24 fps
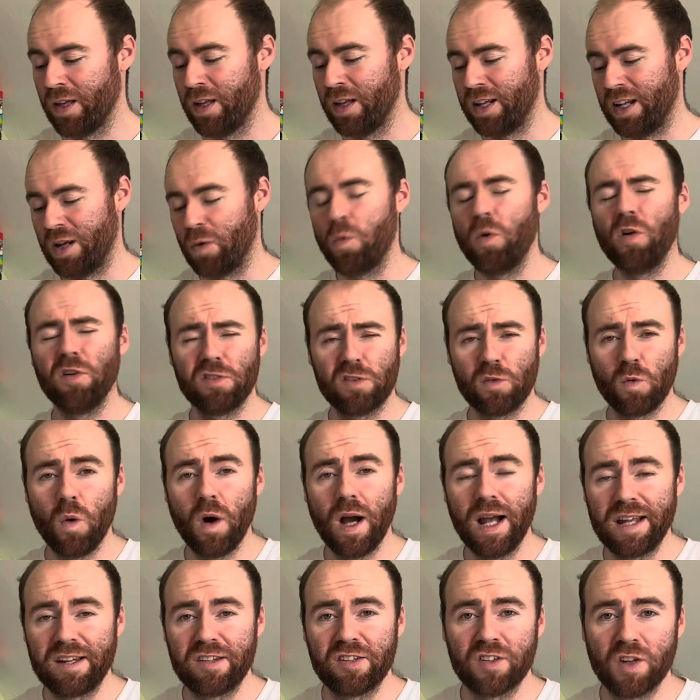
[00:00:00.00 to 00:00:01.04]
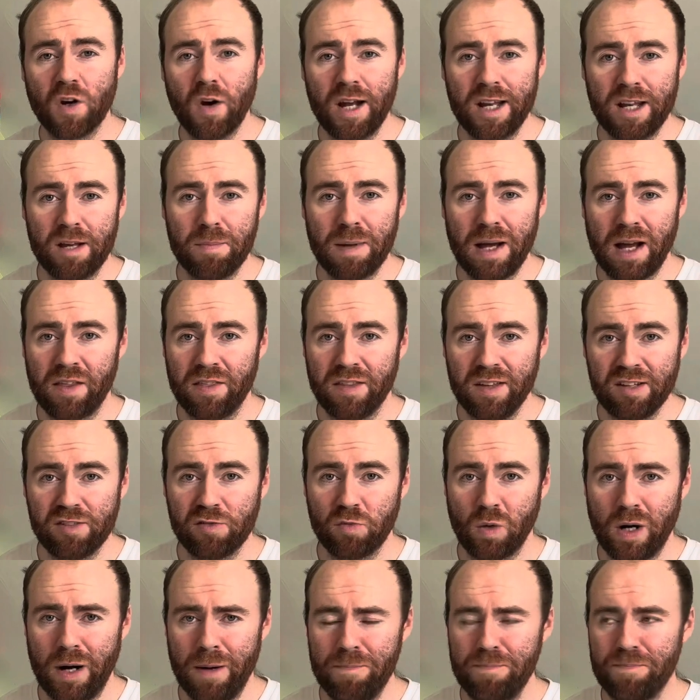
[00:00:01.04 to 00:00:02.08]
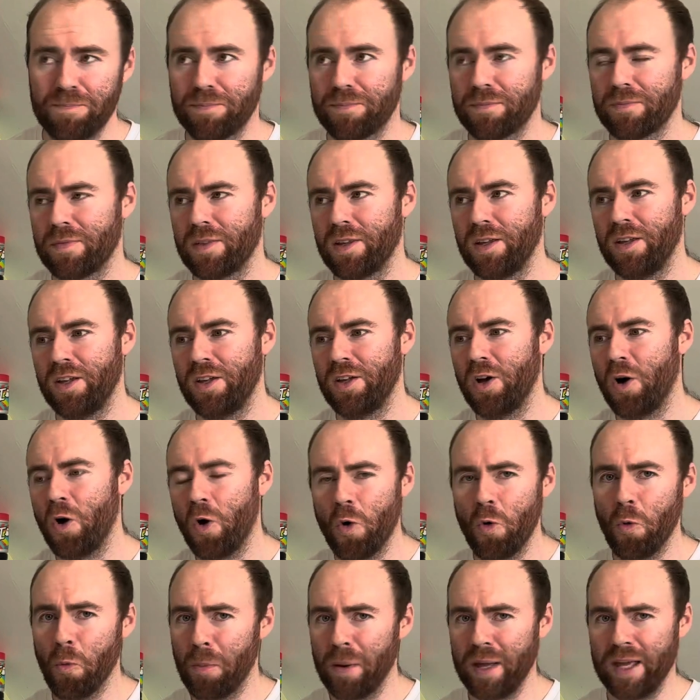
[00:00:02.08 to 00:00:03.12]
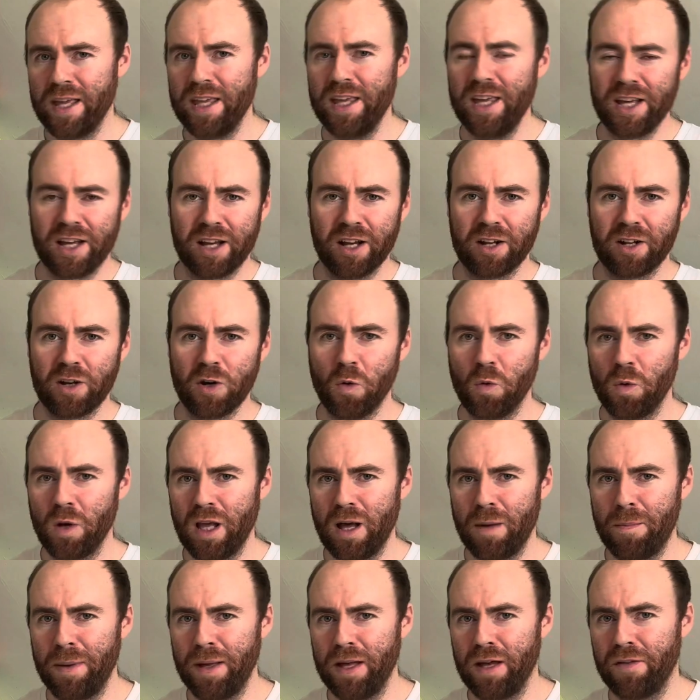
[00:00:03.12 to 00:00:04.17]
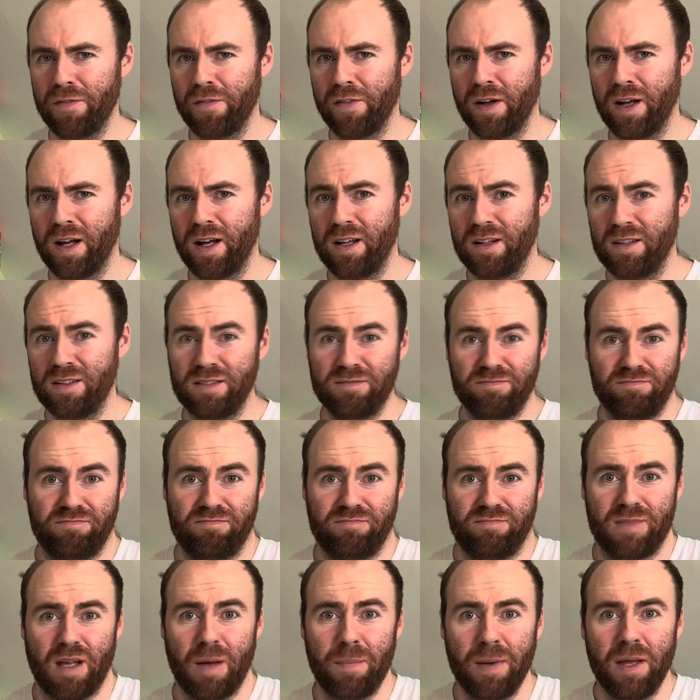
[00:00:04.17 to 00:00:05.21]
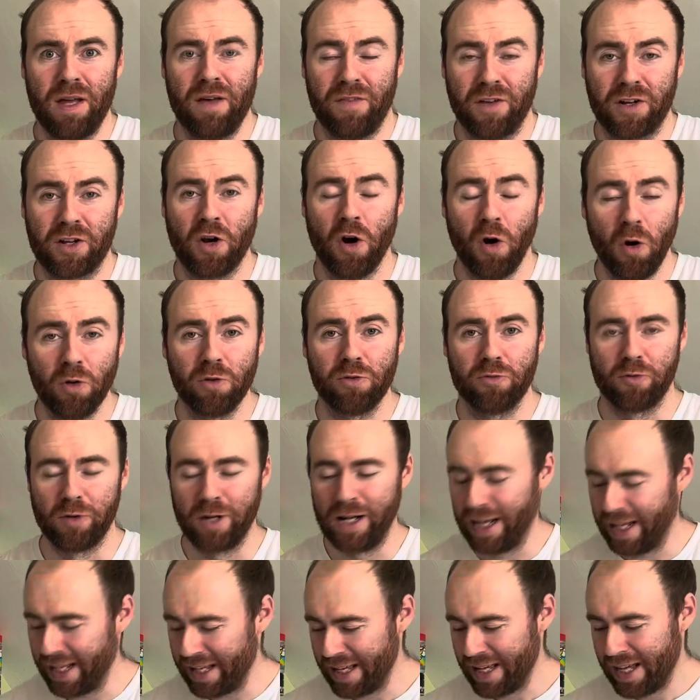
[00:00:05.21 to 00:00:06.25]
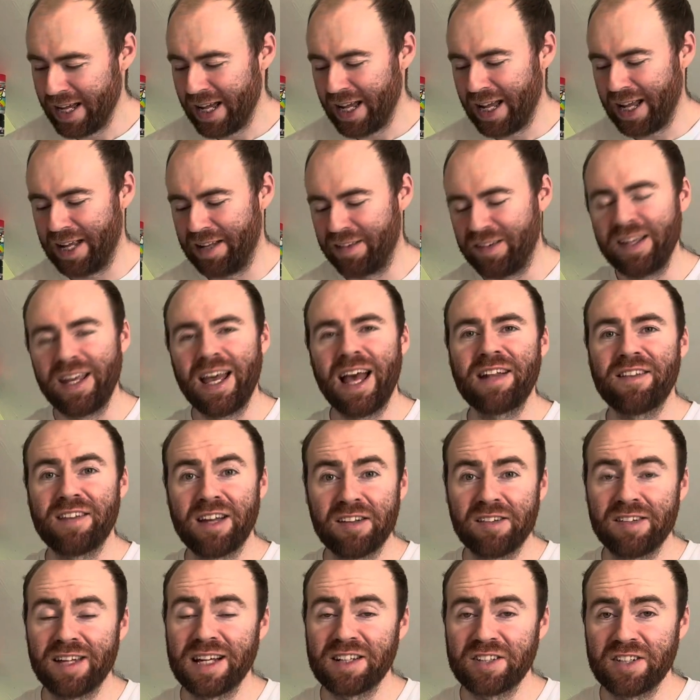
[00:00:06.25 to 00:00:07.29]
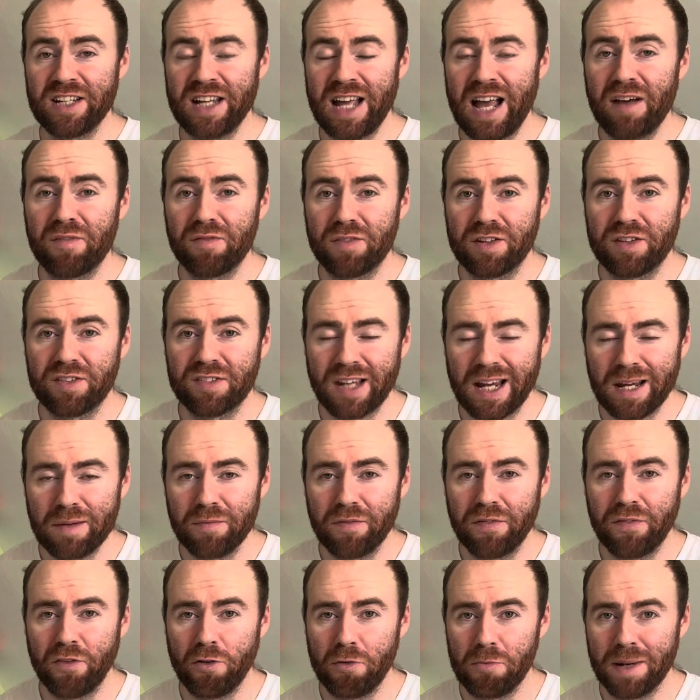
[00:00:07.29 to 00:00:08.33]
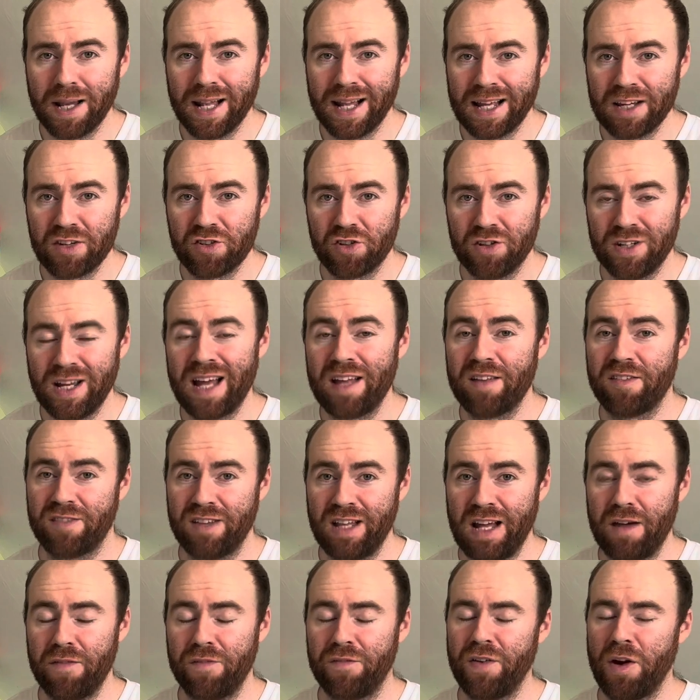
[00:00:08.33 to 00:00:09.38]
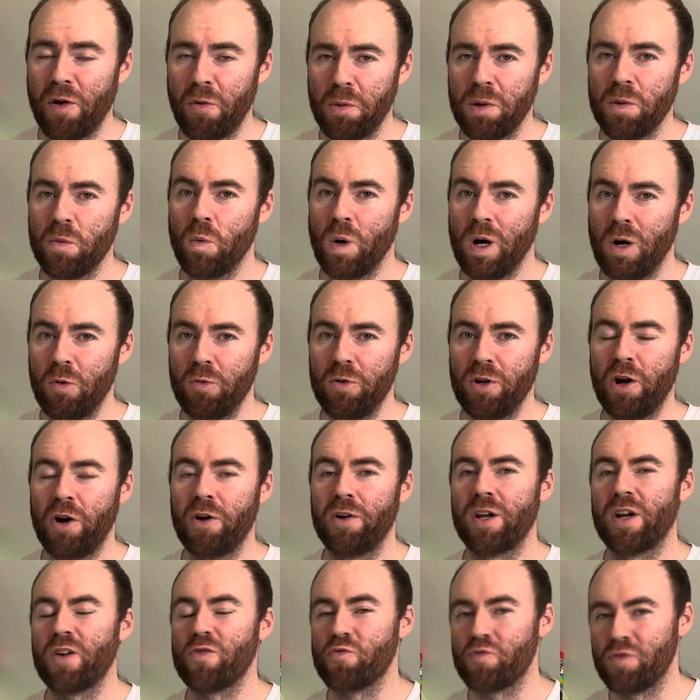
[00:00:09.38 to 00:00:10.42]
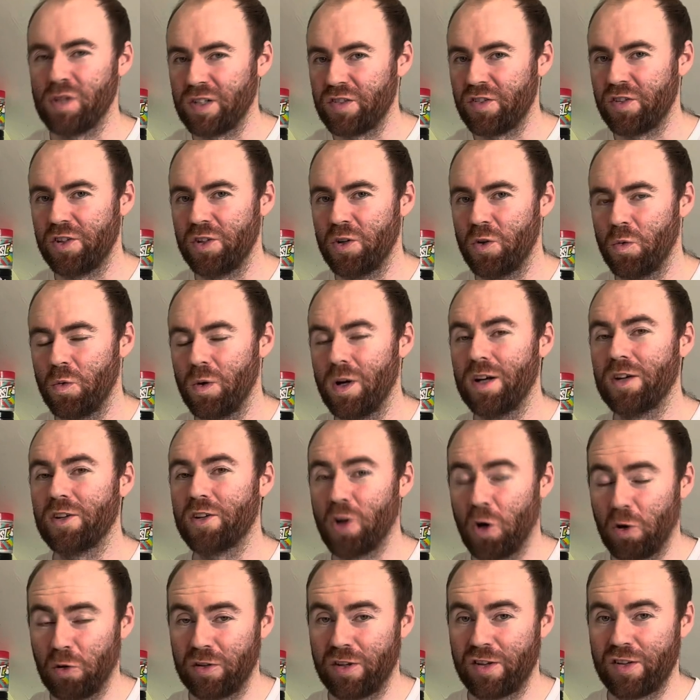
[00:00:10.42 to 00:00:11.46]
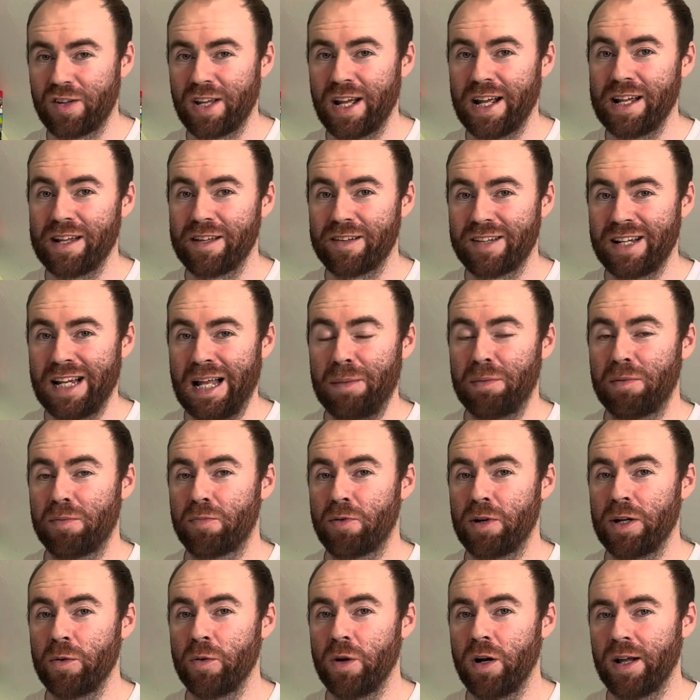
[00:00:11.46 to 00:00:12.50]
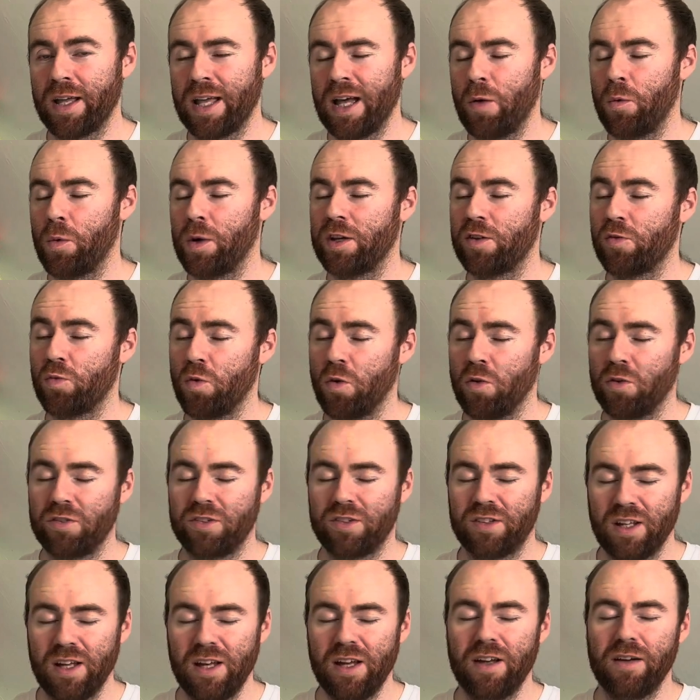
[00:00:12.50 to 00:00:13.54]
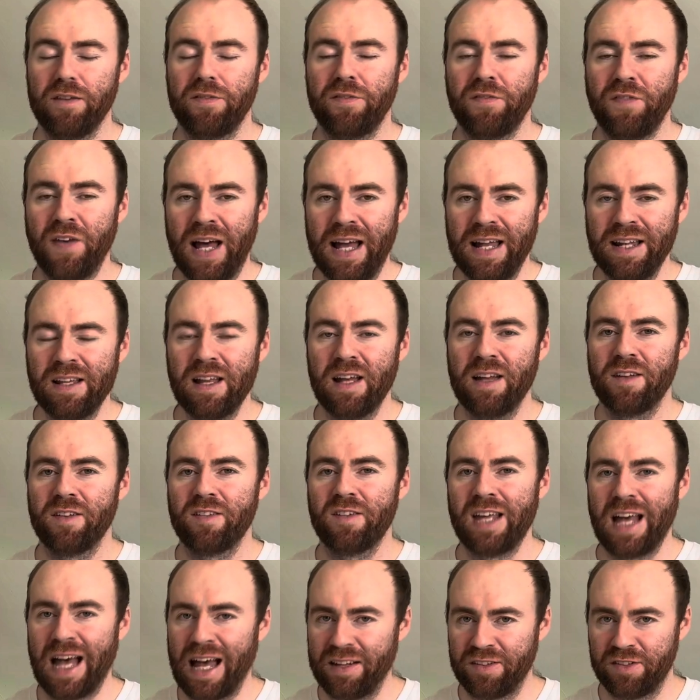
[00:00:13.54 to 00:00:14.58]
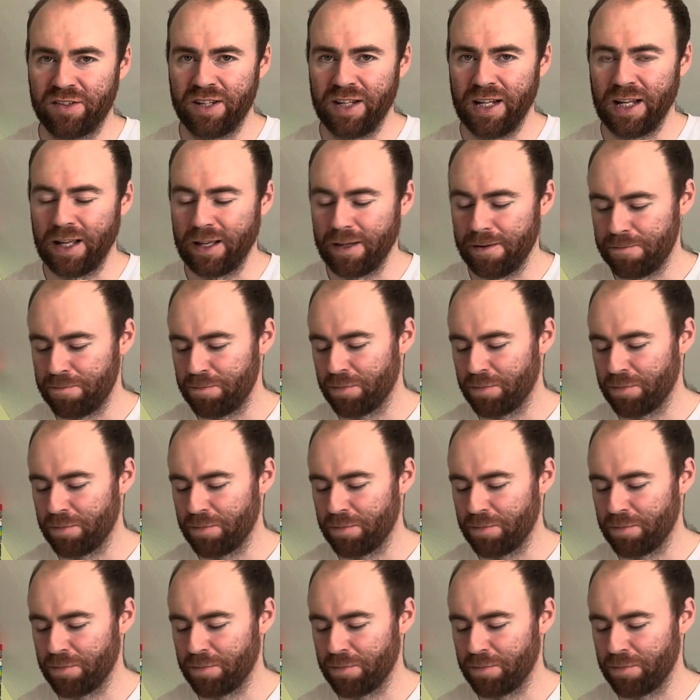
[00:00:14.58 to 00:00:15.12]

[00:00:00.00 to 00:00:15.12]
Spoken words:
Now, what's quite exciting about this one, albeit you could call it a bit of a con really, is it does actually have the same formulation as that very well-known original God Status Labs pre-workout, which was fantastic.